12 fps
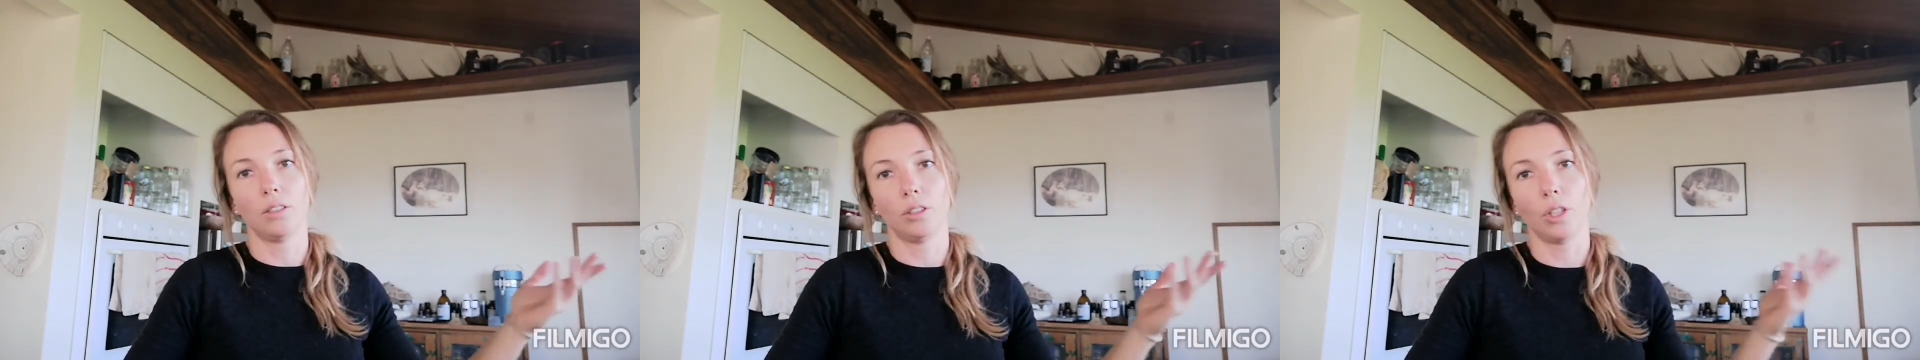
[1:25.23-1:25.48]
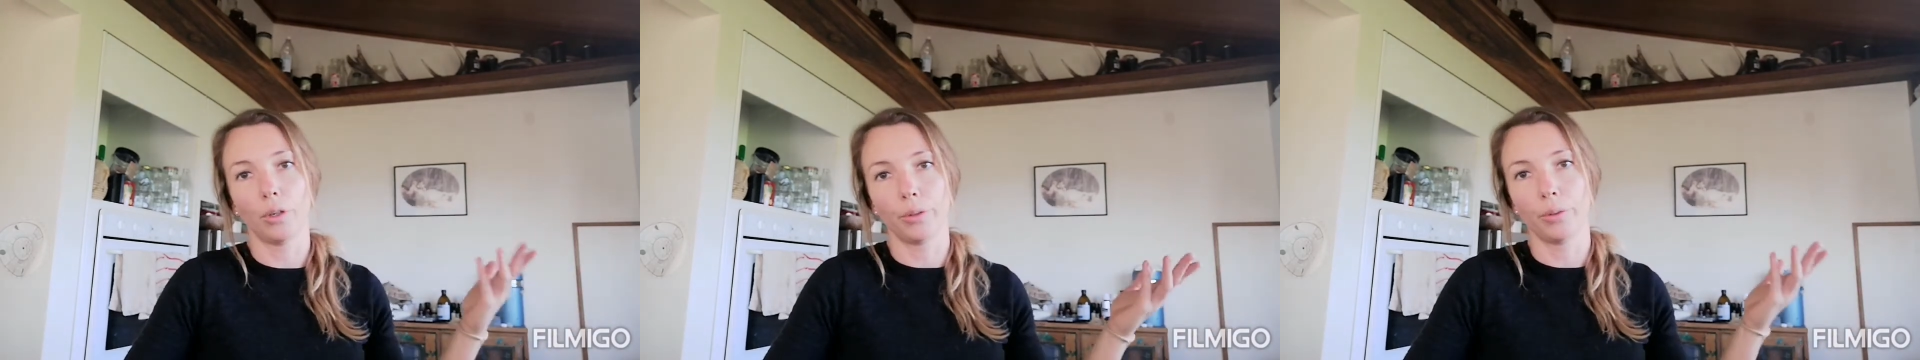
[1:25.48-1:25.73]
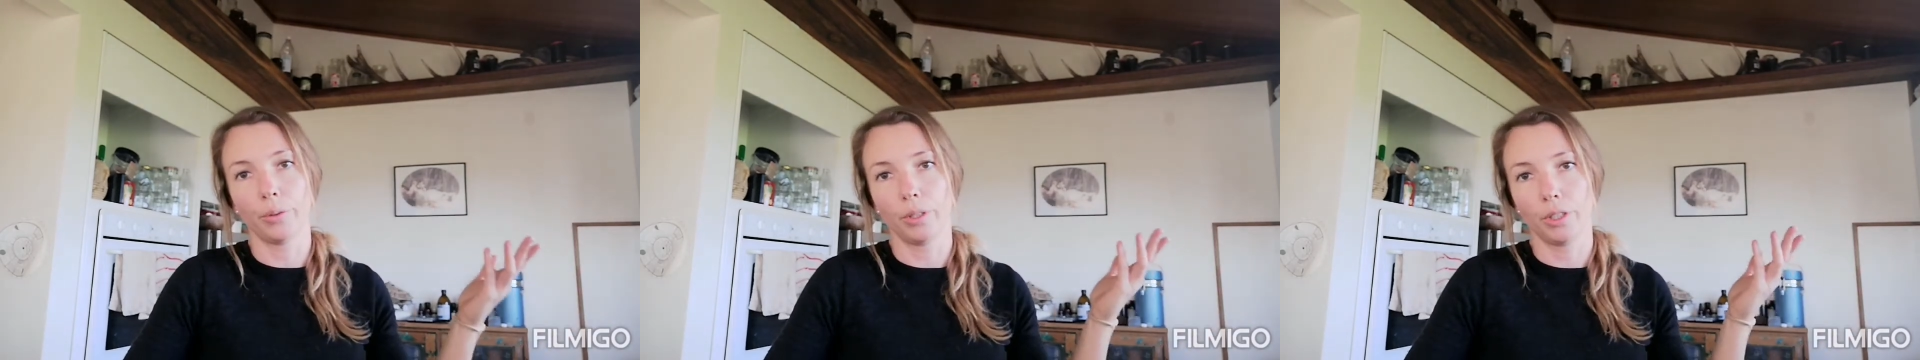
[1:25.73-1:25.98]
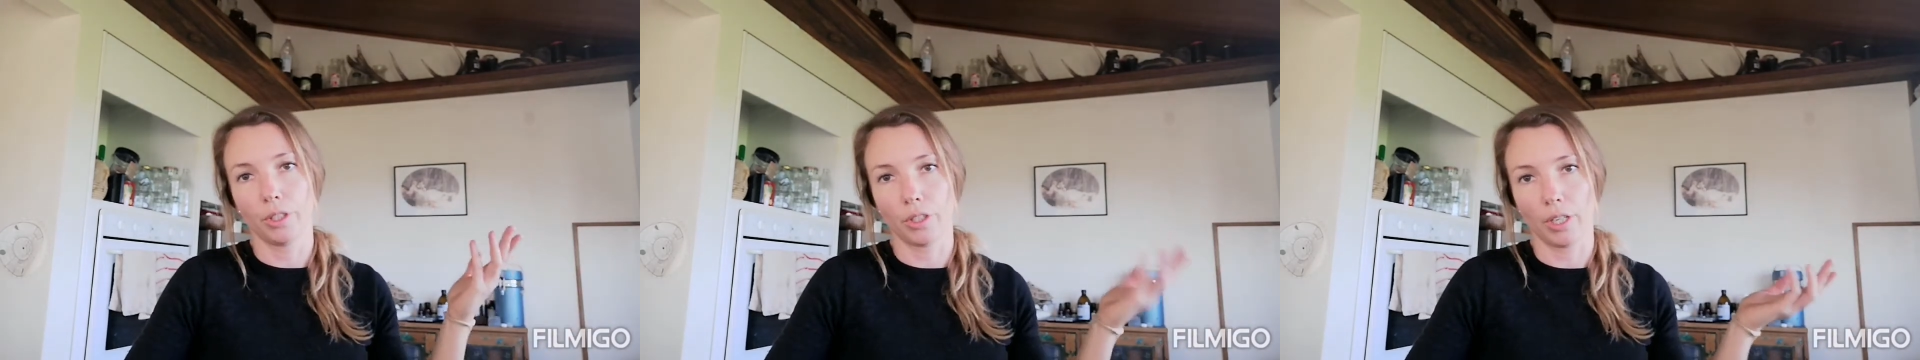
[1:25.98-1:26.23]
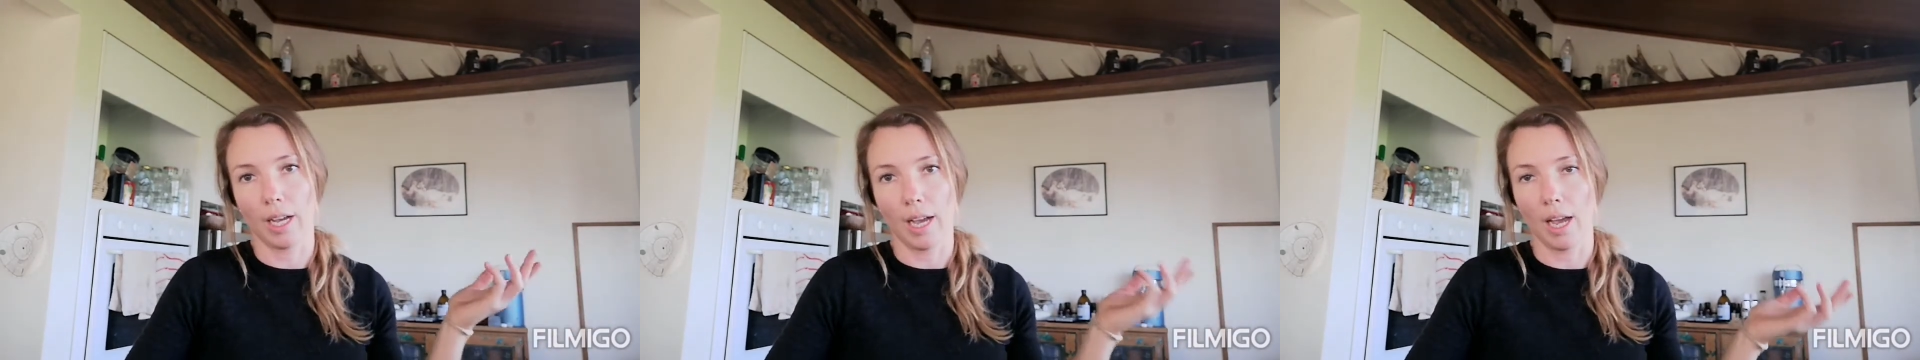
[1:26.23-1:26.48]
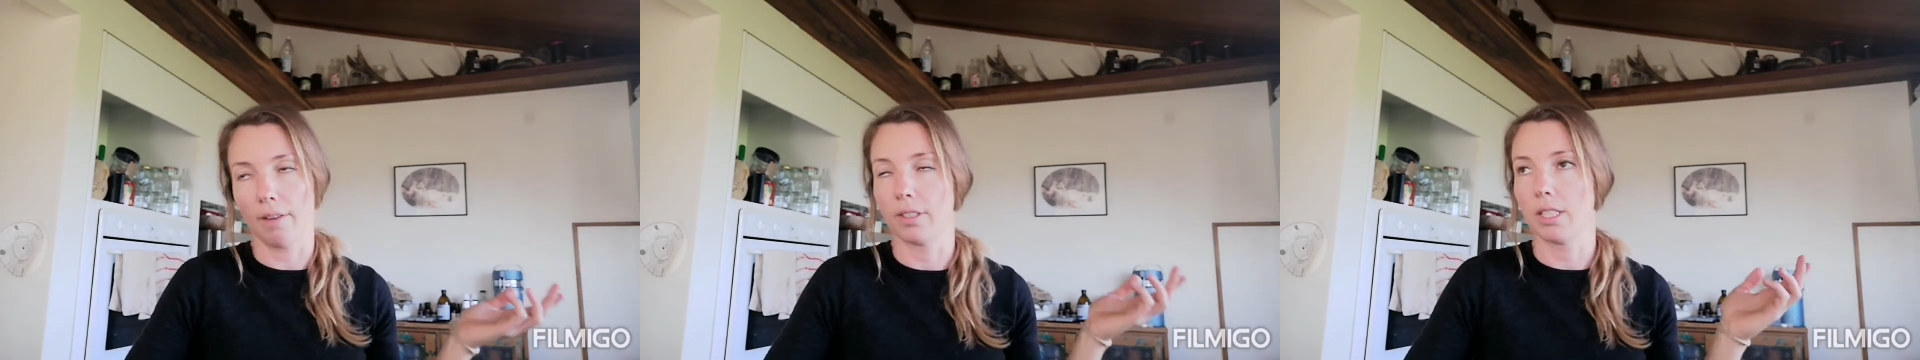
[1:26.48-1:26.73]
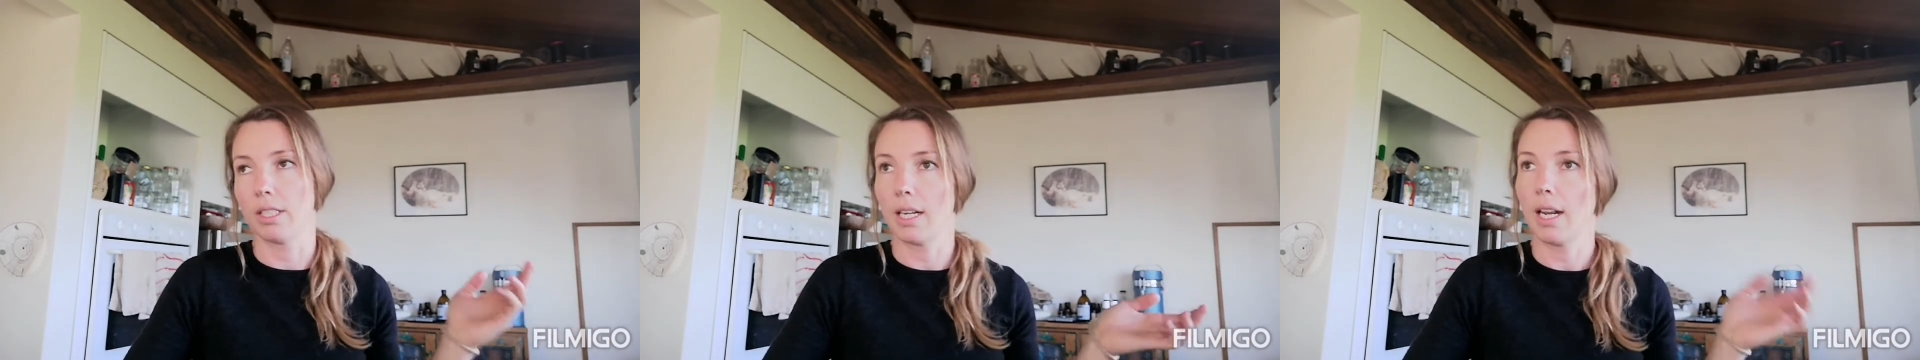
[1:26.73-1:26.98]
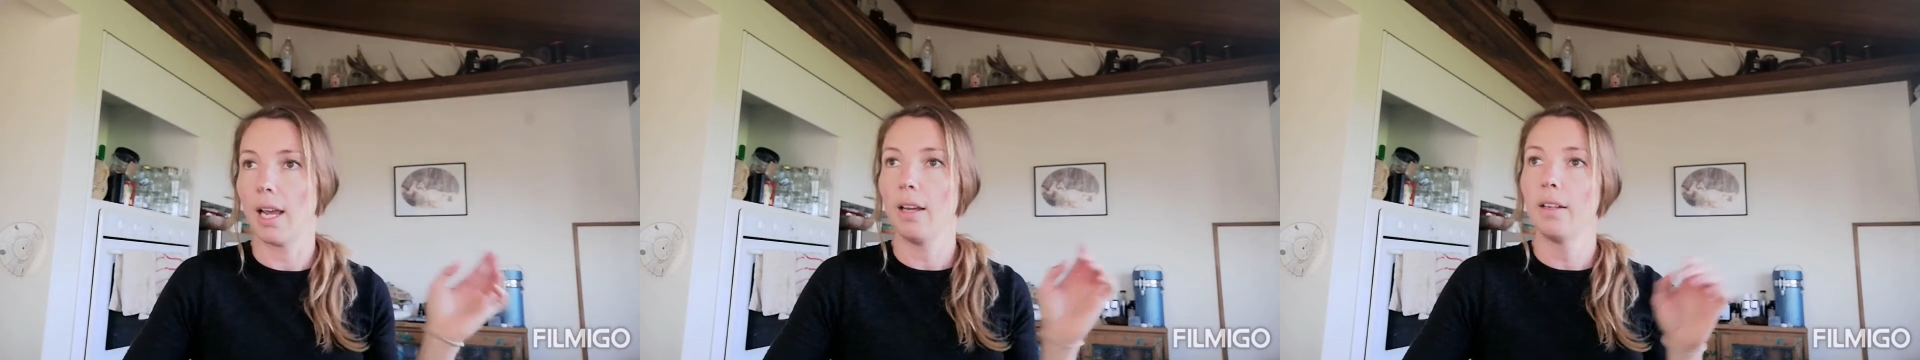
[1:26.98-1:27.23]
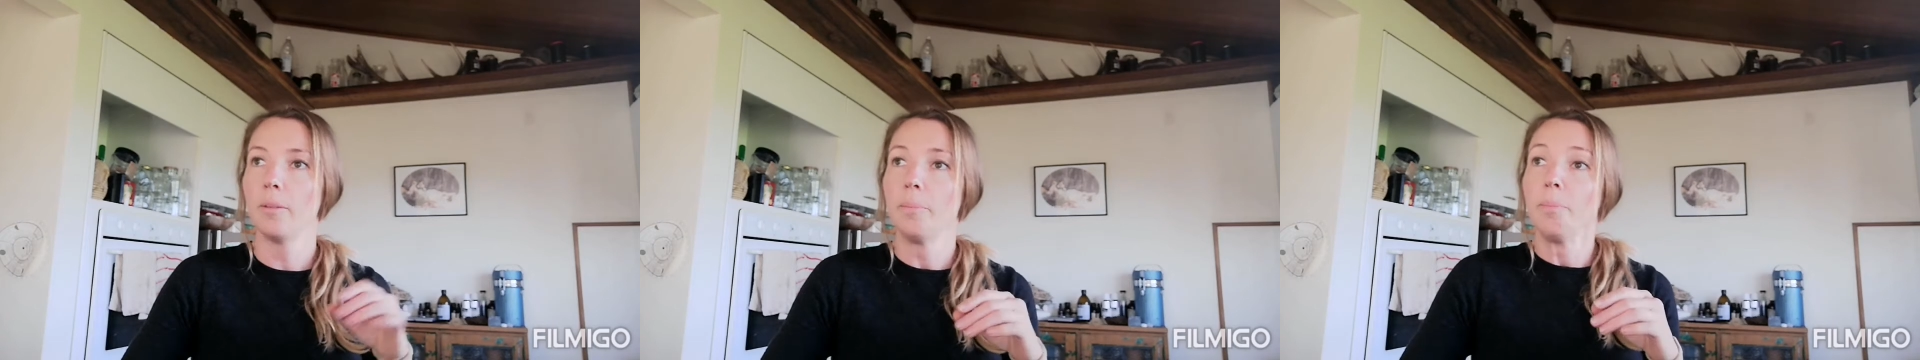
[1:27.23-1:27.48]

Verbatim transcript: no sugar after dinner.